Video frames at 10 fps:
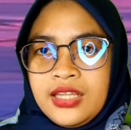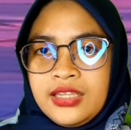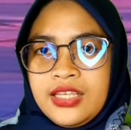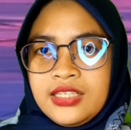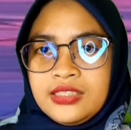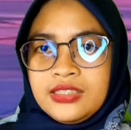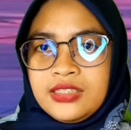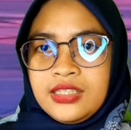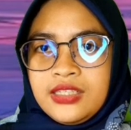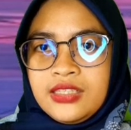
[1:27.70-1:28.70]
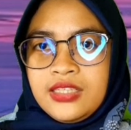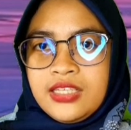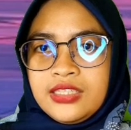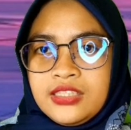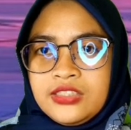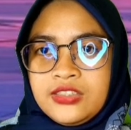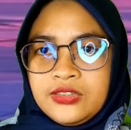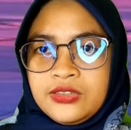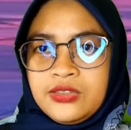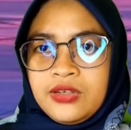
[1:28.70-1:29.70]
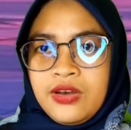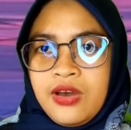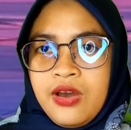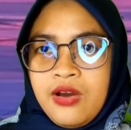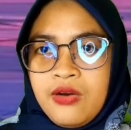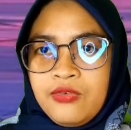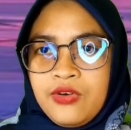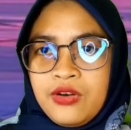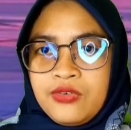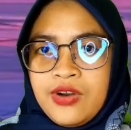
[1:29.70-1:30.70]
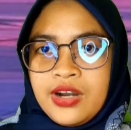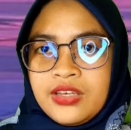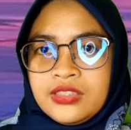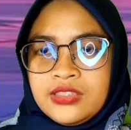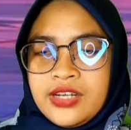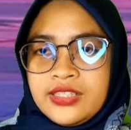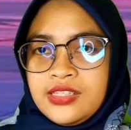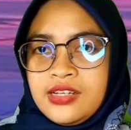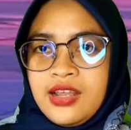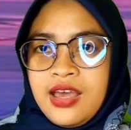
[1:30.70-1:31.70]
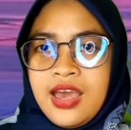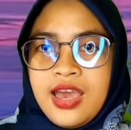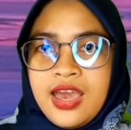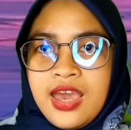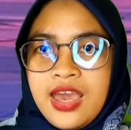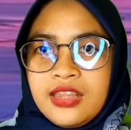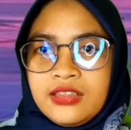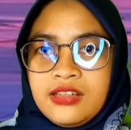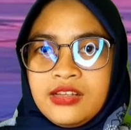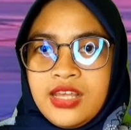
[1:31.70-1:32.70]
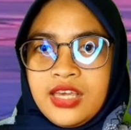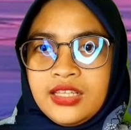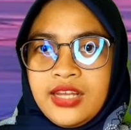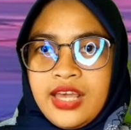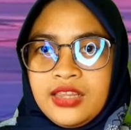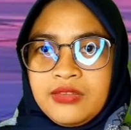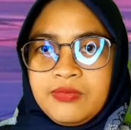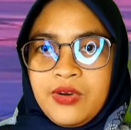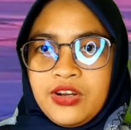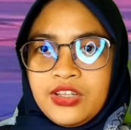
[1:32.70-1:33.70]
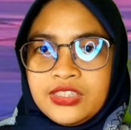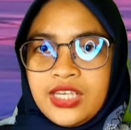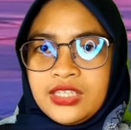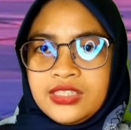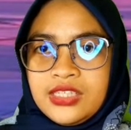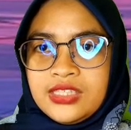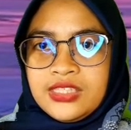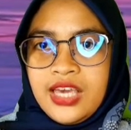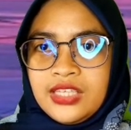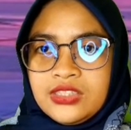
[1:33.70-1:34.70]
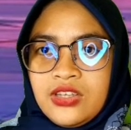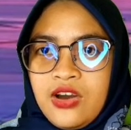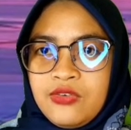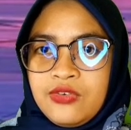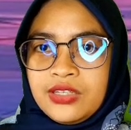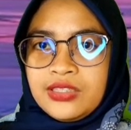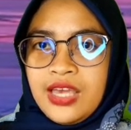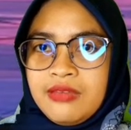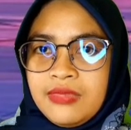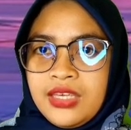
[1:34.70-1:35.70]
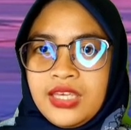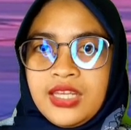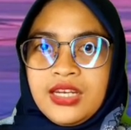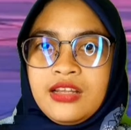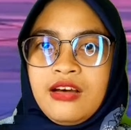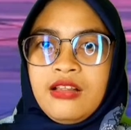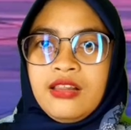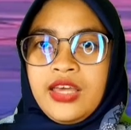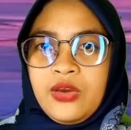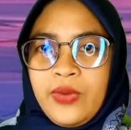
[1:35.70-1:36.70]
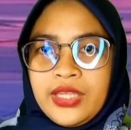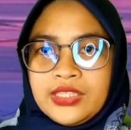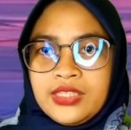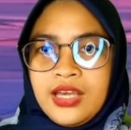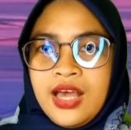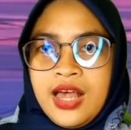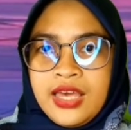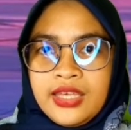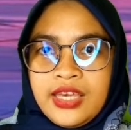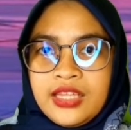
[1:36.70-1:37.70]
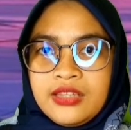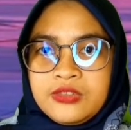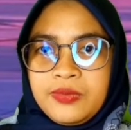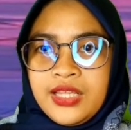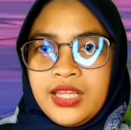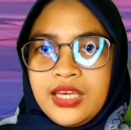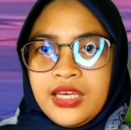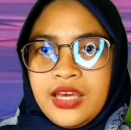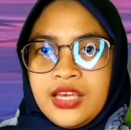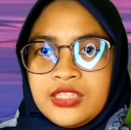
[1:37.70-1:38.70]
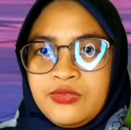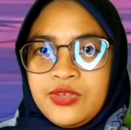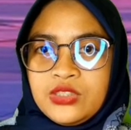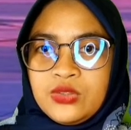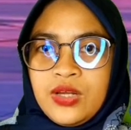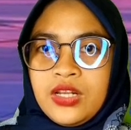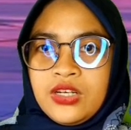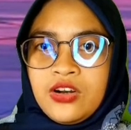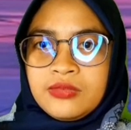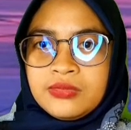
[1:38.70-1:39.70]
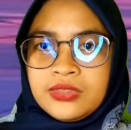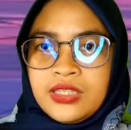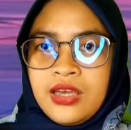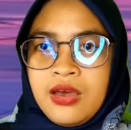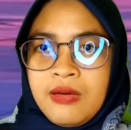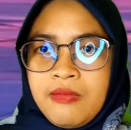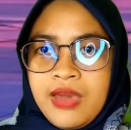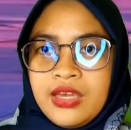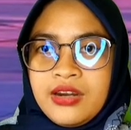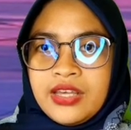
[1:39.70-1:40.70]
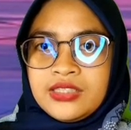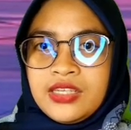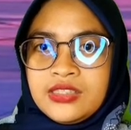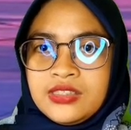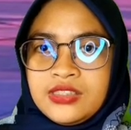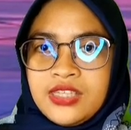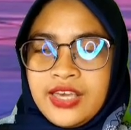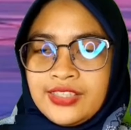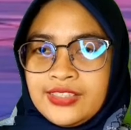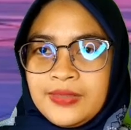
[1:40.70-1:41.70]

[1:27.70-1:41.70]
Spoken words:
This is true for various reasons, including that pronunciation changes over time in a language, yet spelling as visual norms may resist change.